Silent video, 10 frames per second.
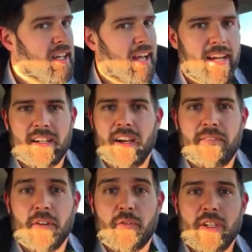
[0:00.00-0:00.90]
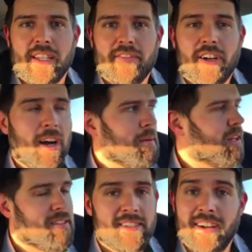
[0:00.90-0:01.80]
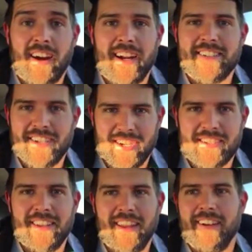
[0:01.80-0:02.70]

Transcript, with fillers: and uh, feel free to leave a comment. All right, talk to you.